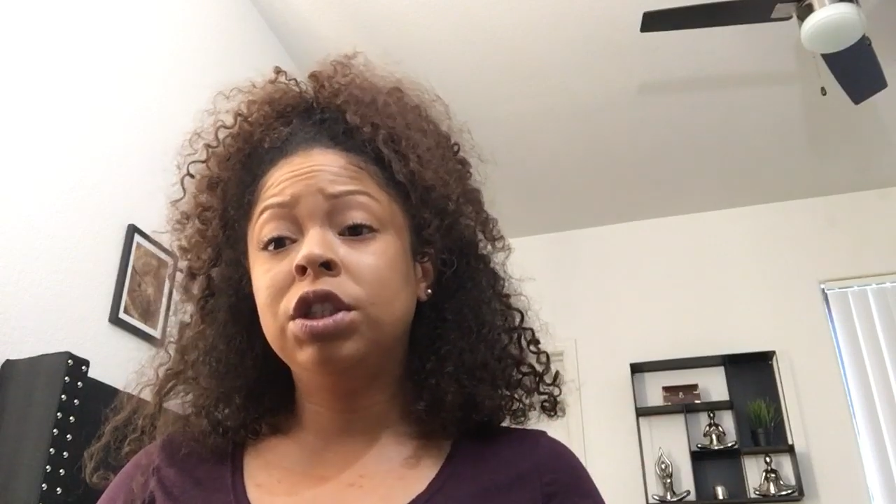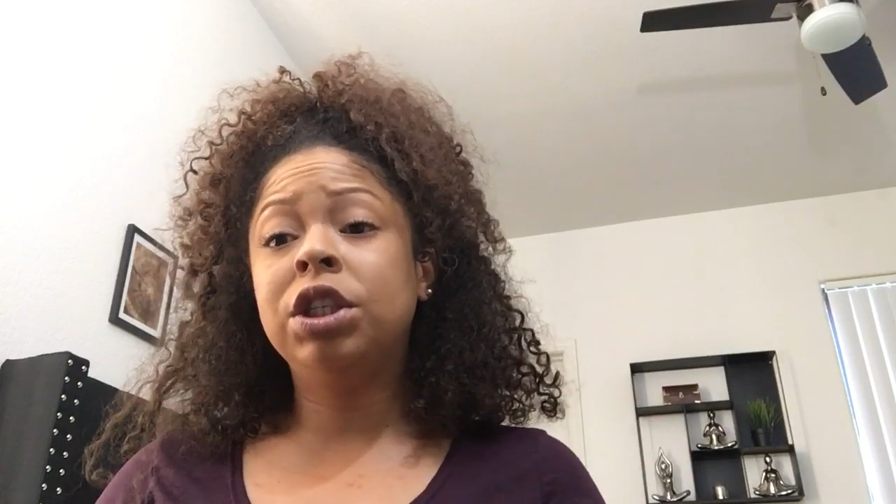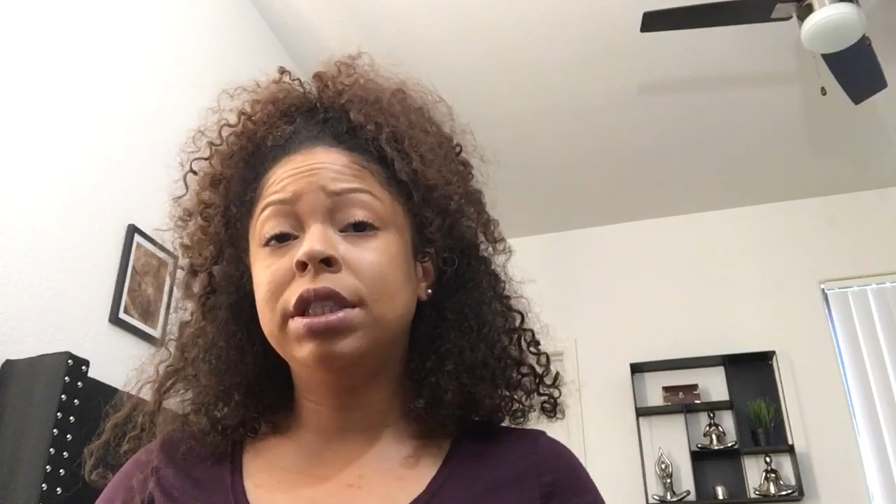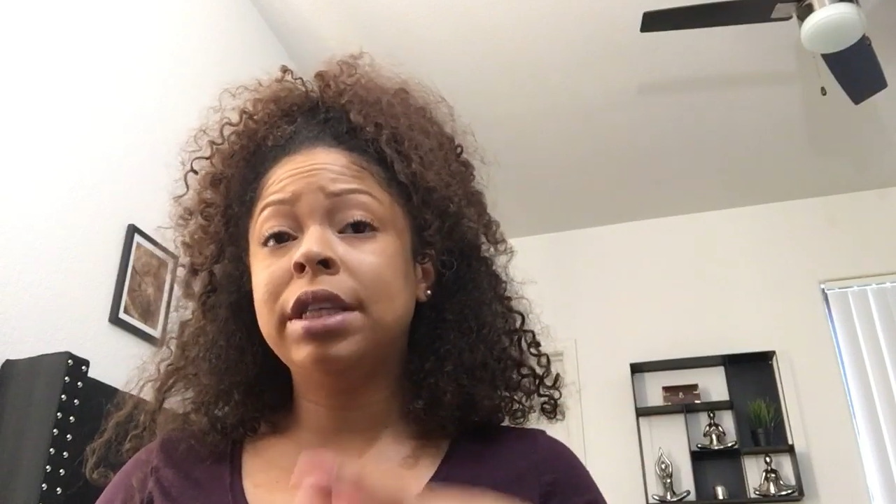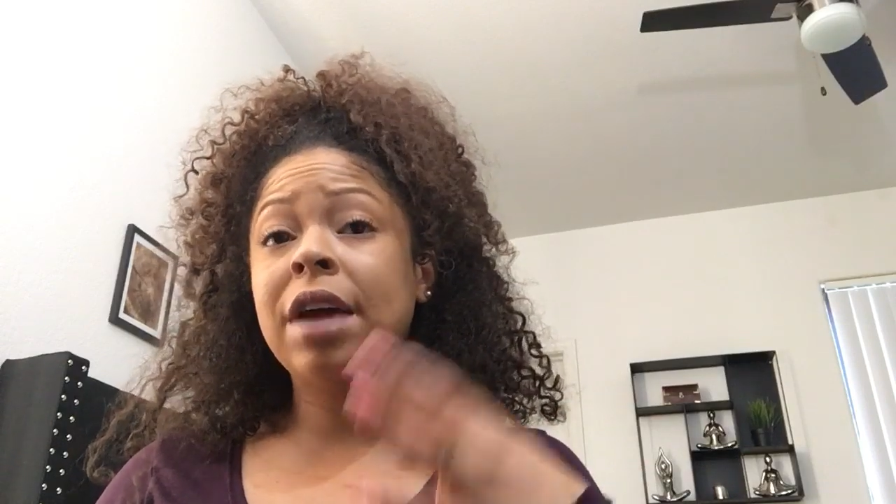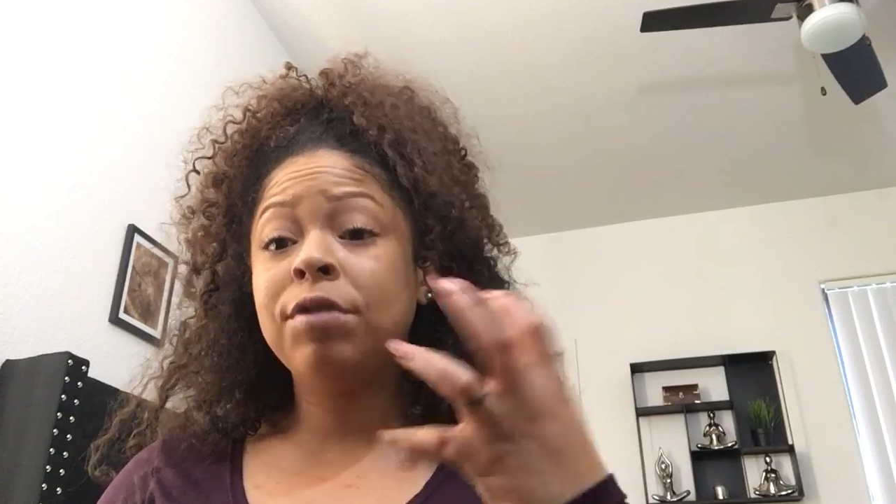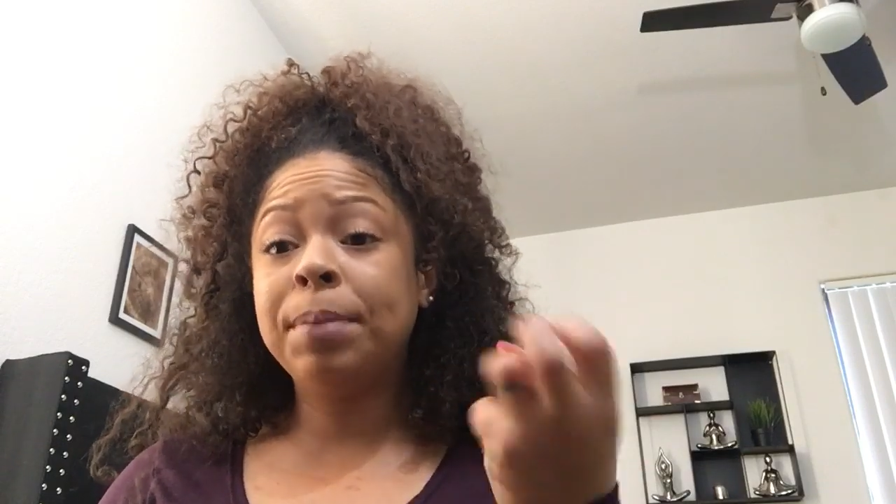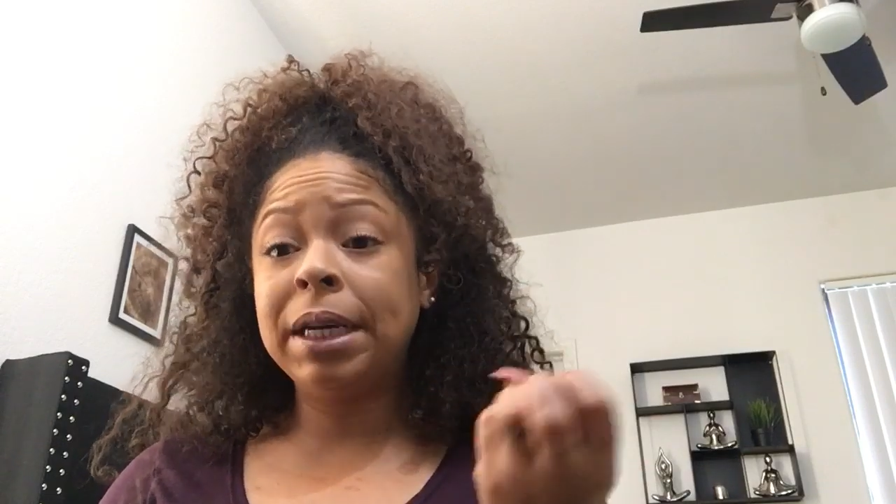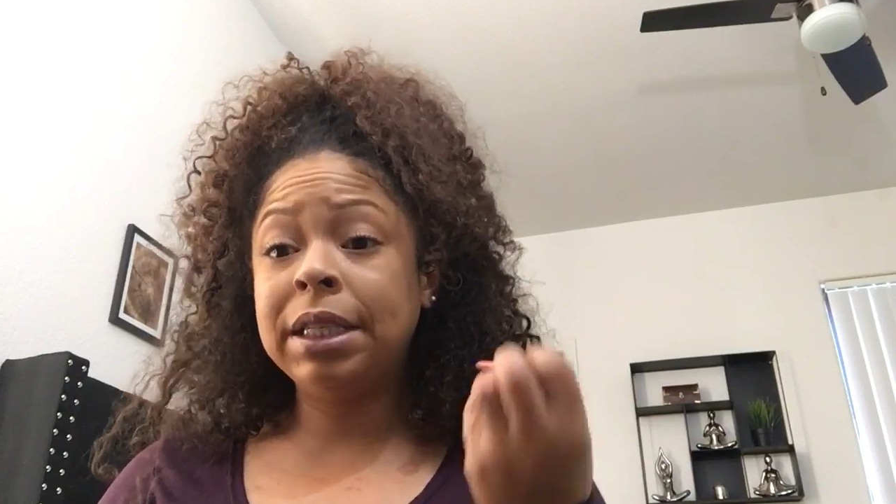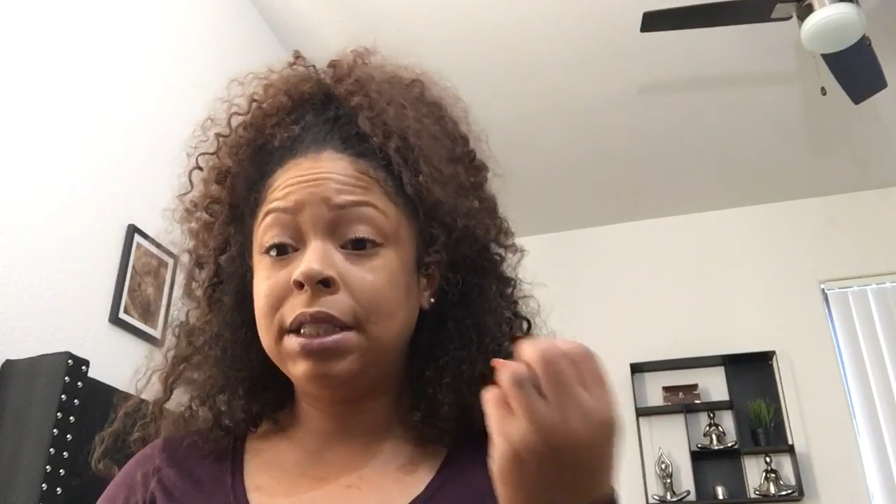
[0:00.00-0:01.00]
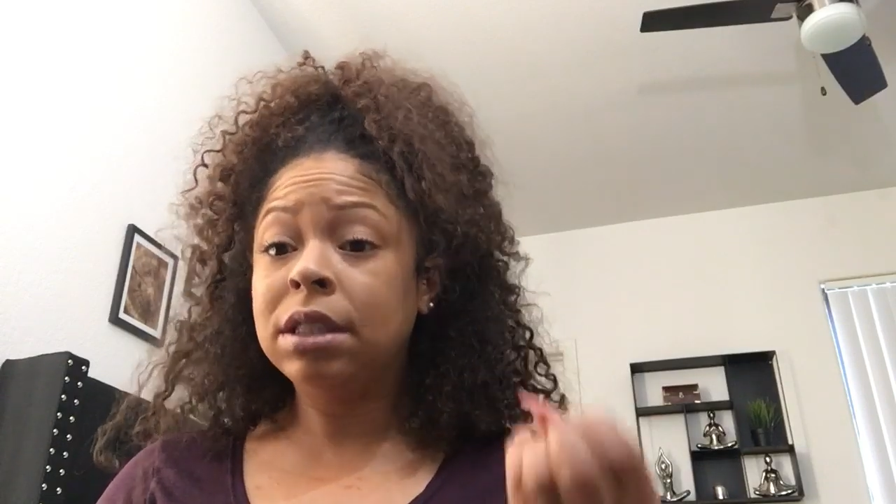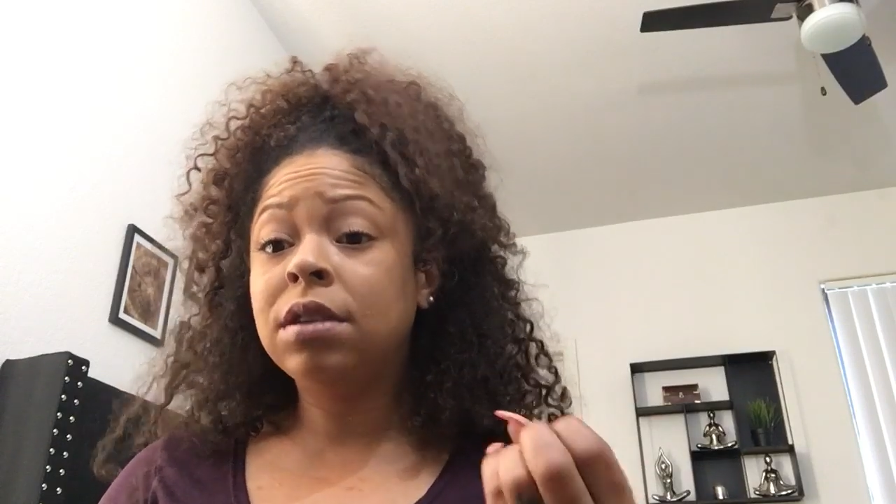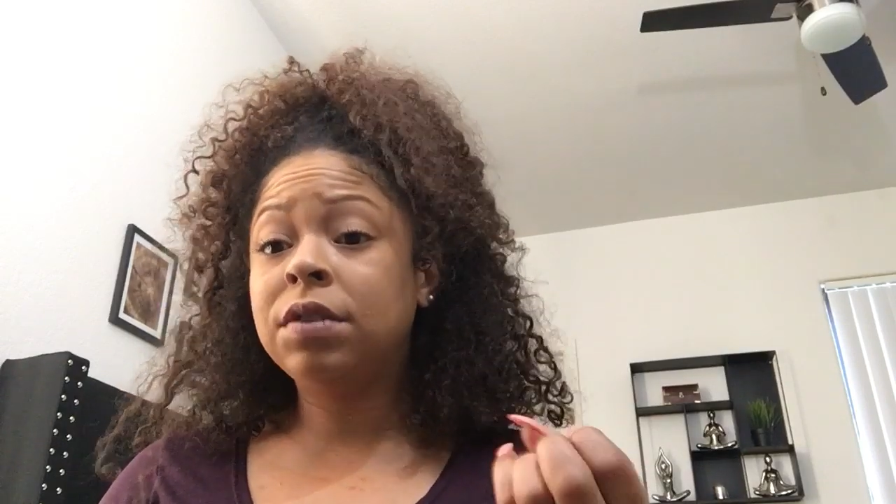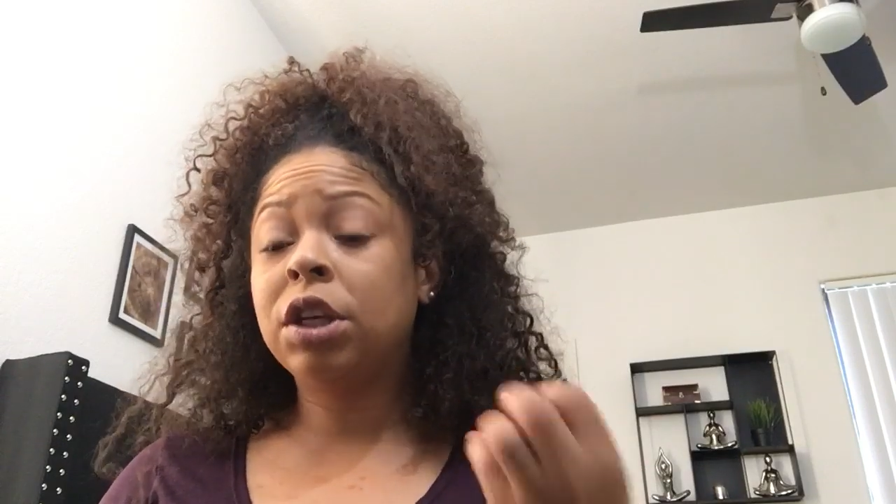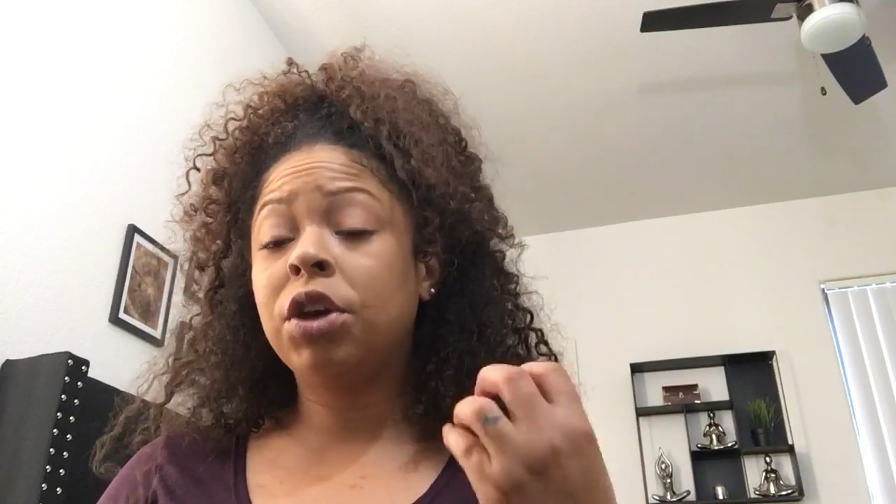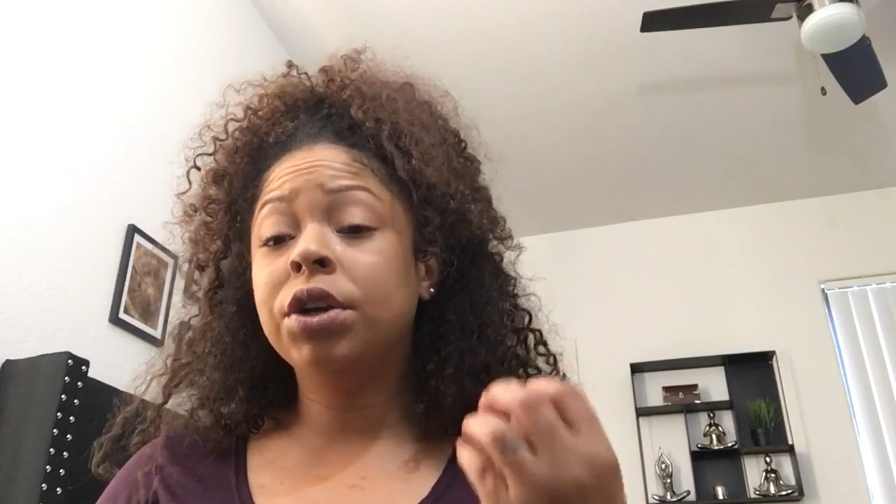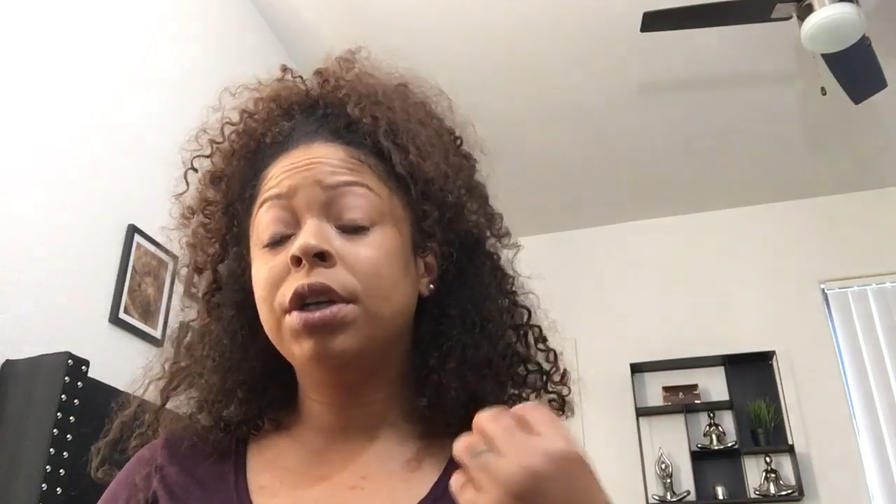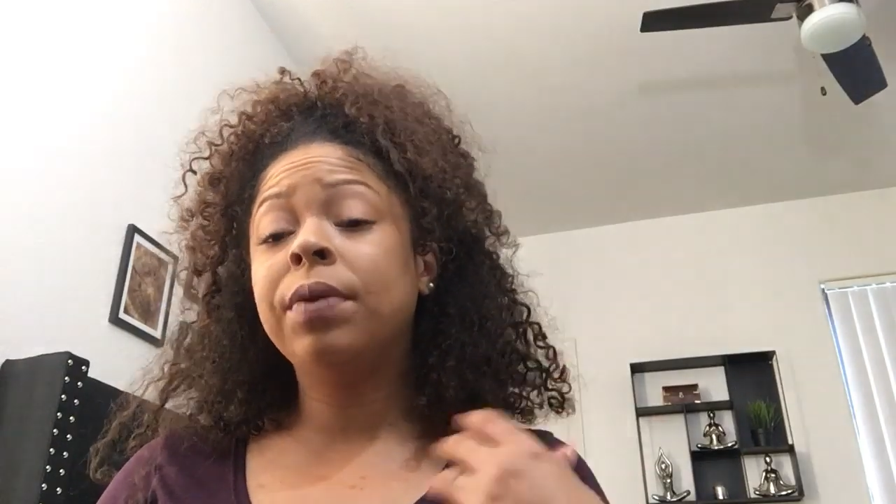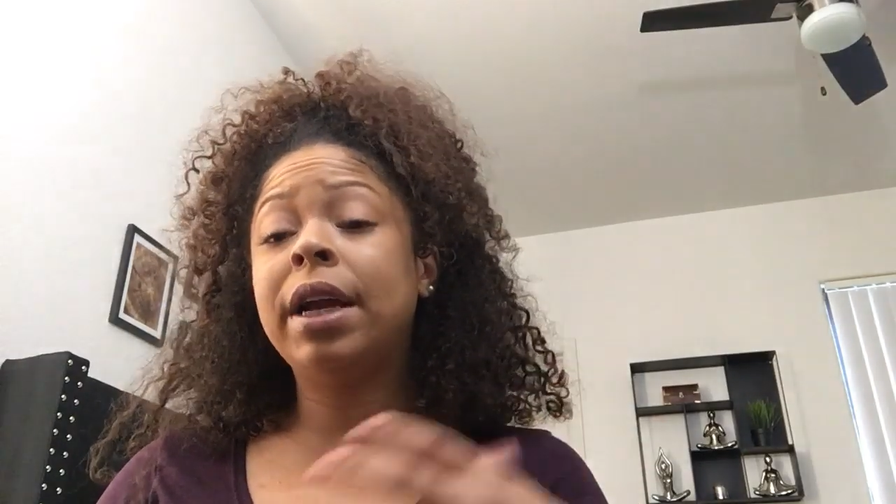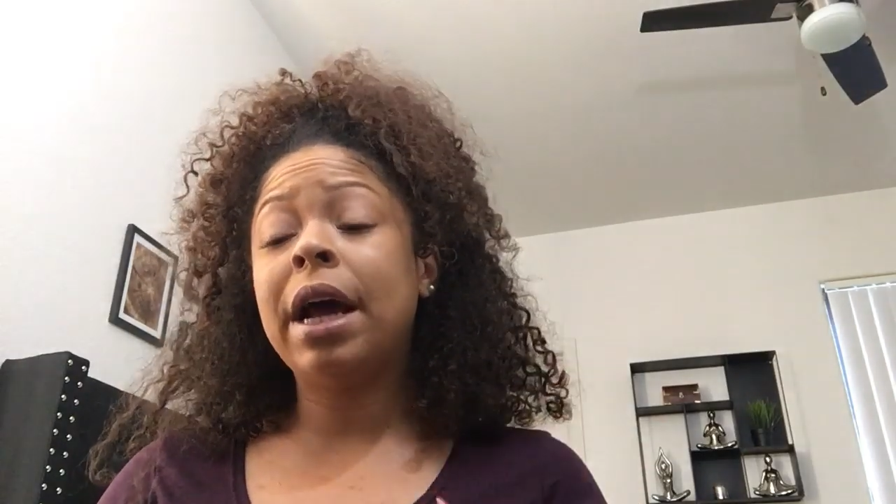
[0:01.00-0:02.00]
Just everybody's sense of
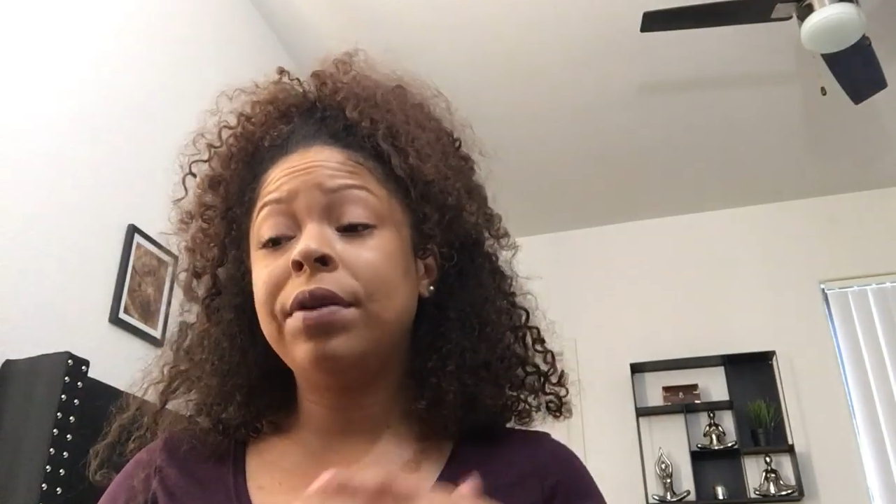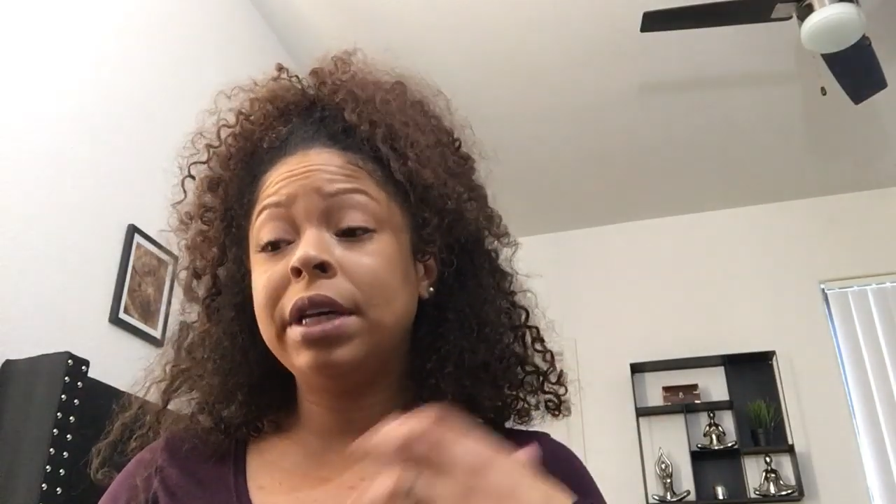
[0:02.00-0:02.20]
security right now